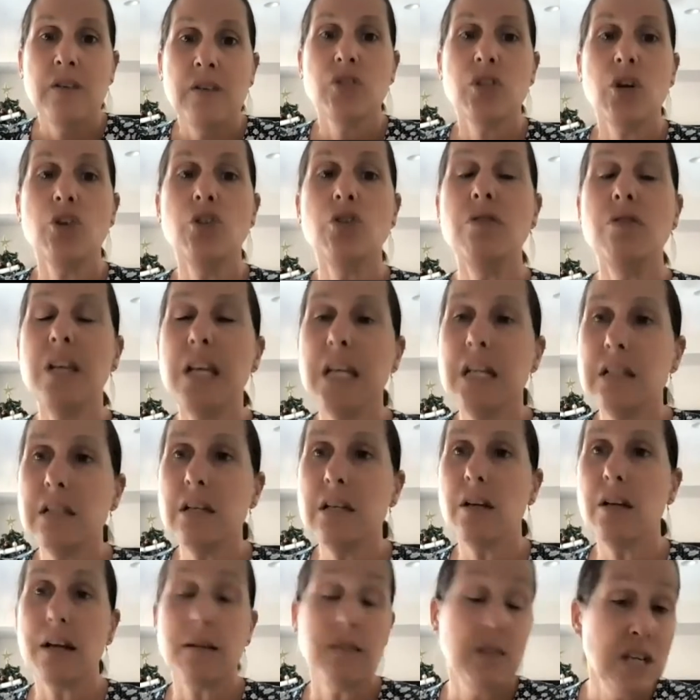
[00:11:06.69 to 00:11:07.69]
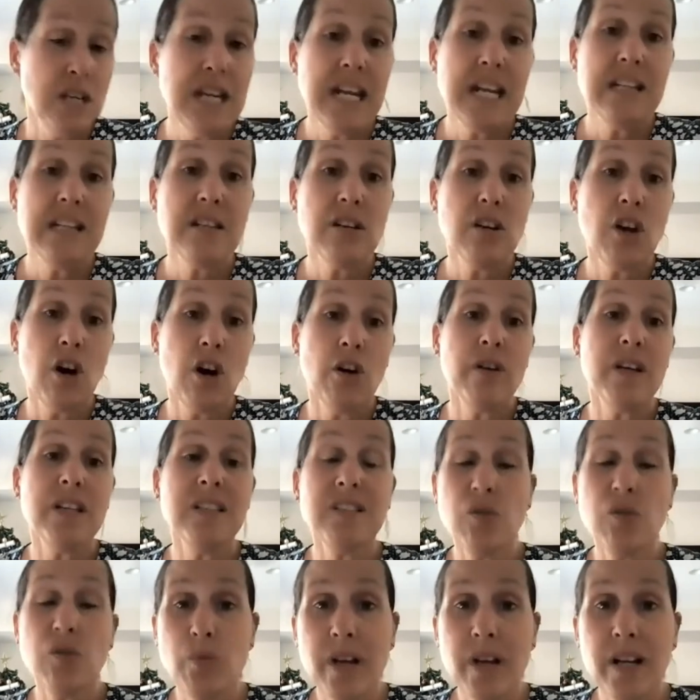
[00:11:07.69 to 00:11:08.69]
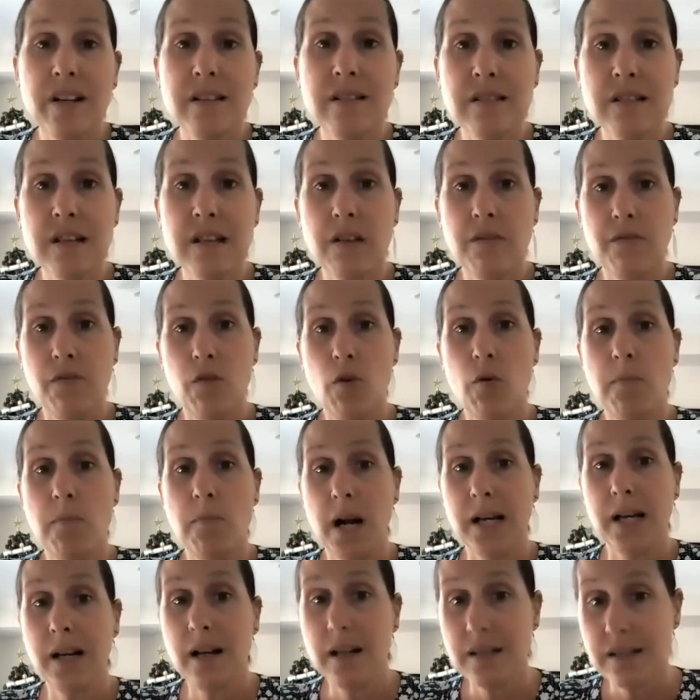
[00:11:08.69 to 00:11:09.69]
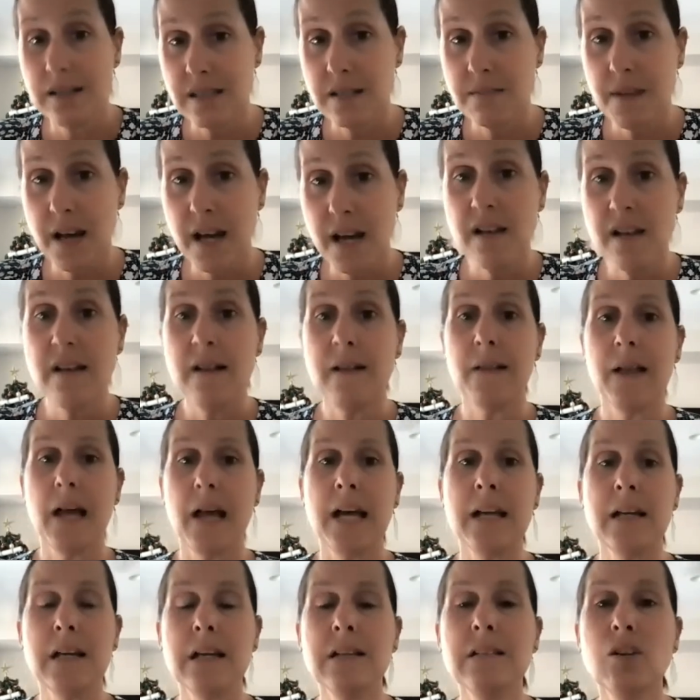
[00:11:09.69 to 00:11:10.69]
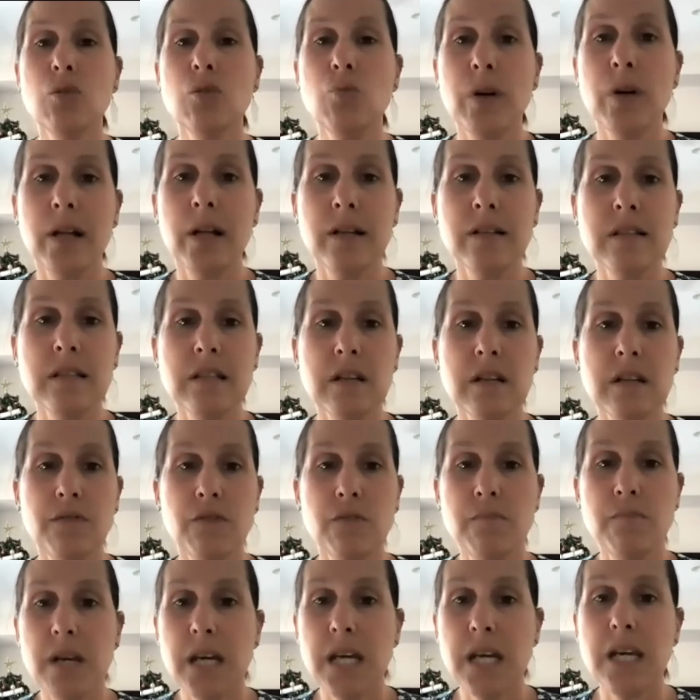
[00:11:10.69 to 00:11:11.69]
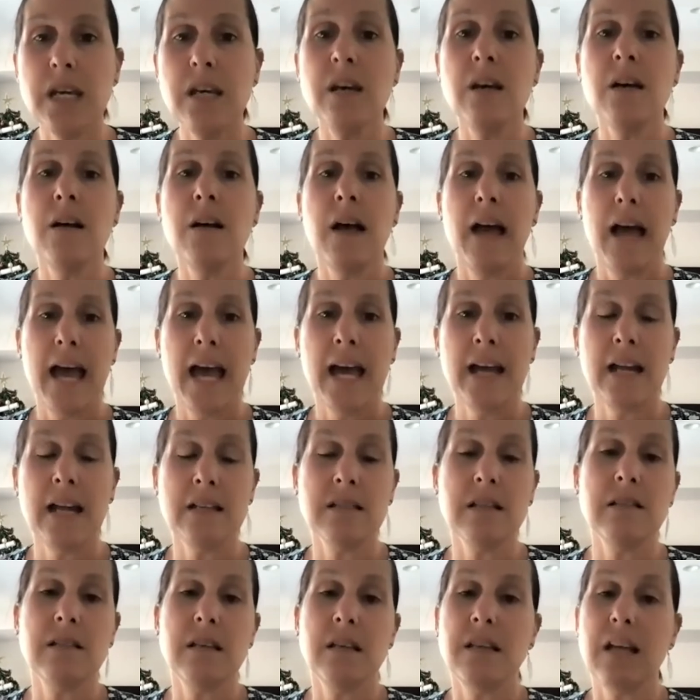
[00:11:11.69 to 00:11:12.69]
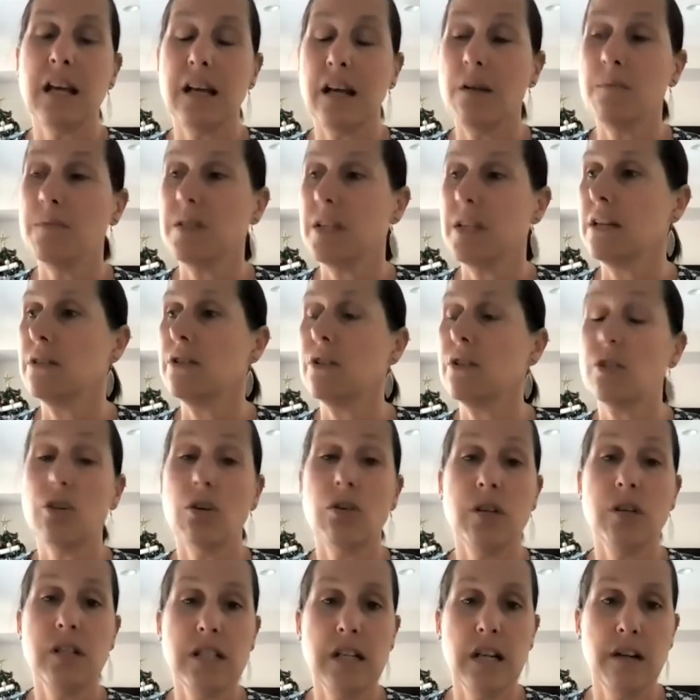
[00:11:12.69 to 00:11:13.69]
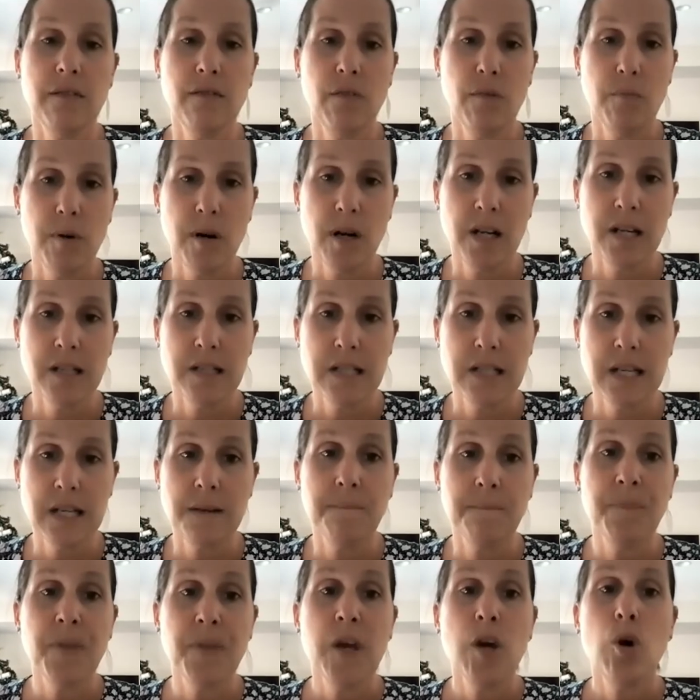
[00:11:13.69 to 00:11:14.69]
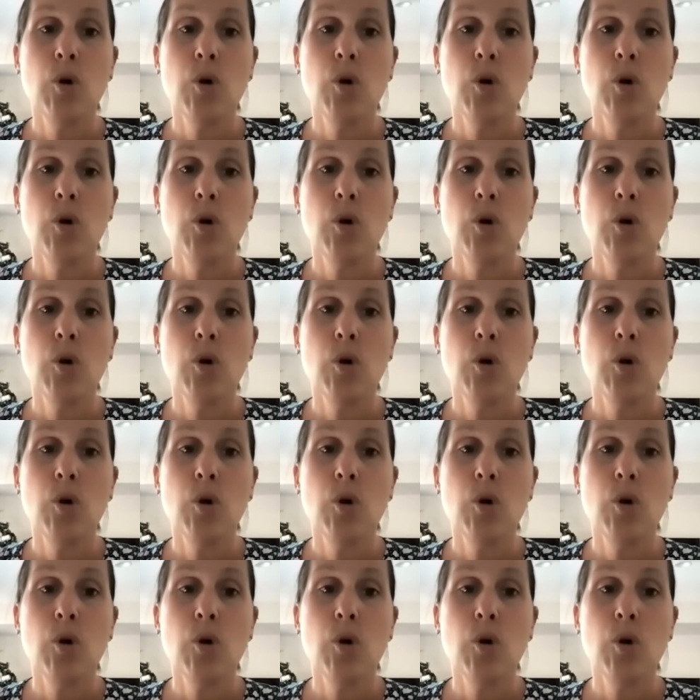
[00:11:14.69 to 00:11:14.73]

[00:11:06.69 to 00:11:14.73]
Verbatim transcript: So you need to, you need to go, is it realistic for my customer, and is it realistic for me? And as I said, that comes down to stock and deliverability.